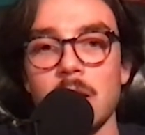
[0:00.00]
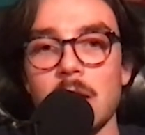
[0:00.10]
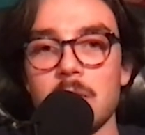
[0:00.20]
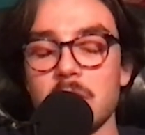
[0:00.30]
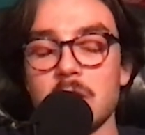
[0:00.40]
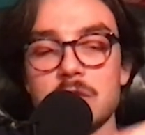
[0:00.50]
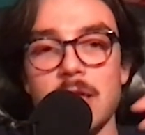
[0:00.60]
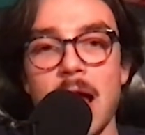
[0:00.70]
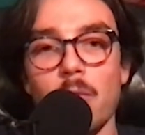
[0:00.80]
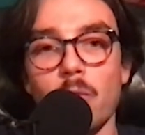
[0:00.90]
And because of
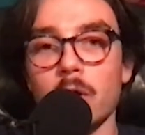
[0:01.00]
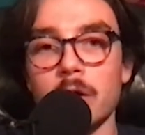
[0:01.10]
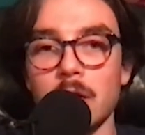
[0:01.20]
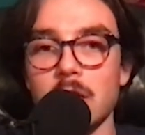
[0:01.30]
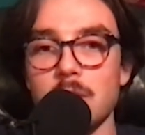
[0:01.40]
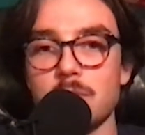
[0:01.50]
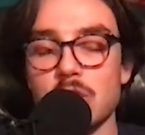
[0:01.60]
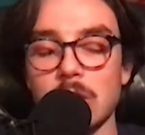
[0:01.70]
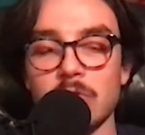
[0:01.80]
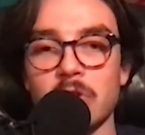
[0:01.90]
that, we're going to keep
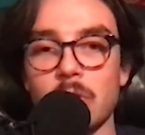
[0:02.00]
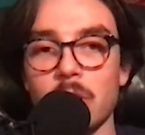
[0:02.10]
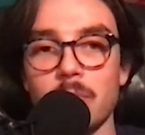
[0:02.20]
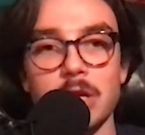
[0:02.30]
chugging forward.